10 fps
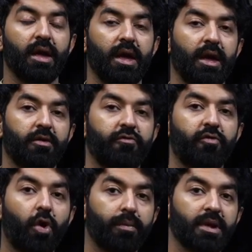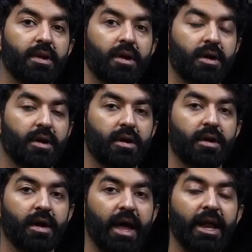a formal,
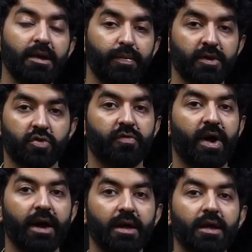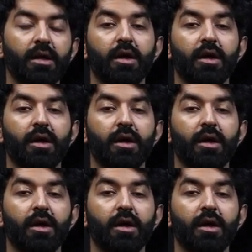any piece of writing.